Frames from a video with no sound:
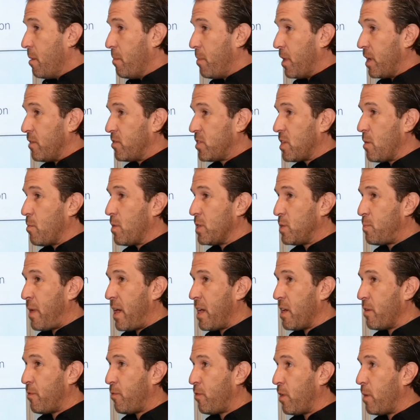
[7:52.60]
but if someone's
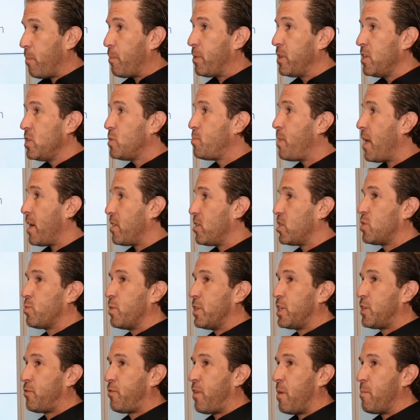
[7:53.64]
paying for it, please buy the
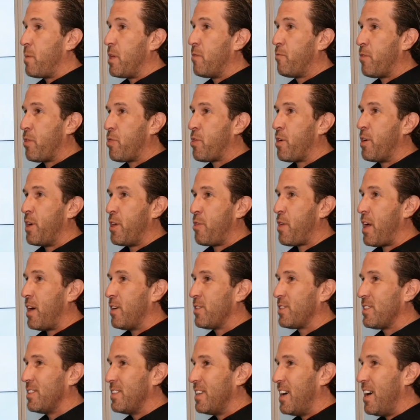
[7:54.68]
switch from me for
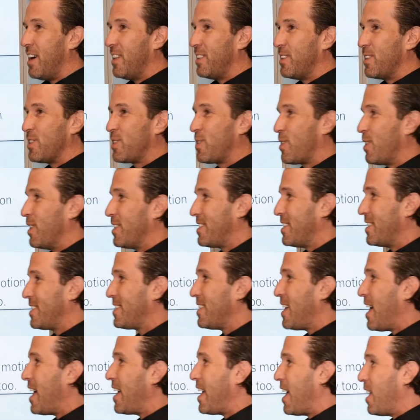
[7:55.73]
$30,000, because
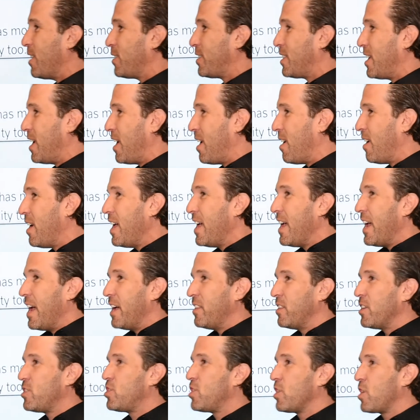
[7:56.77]
it's not out there
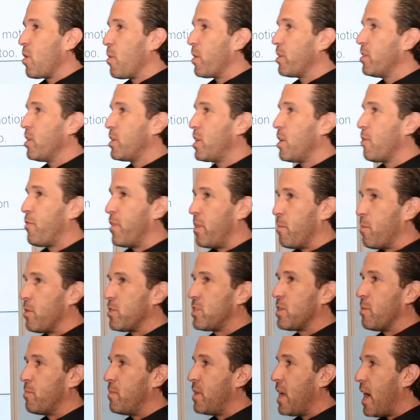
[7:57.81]
unless you're going looking for the
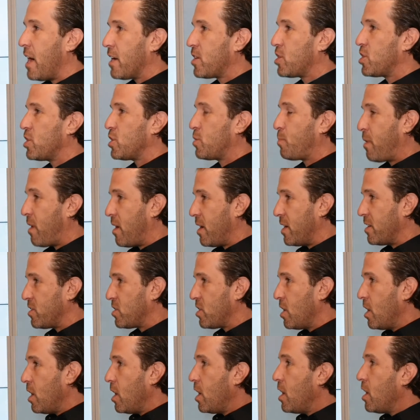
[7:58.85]
most obnoxious
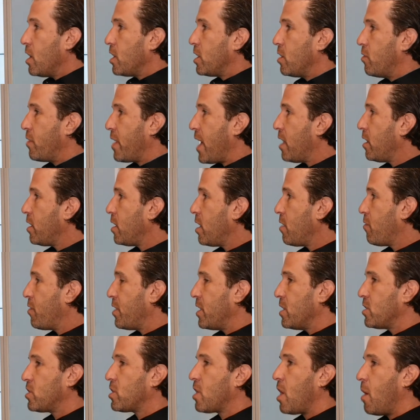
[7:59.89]
price. The reality of it is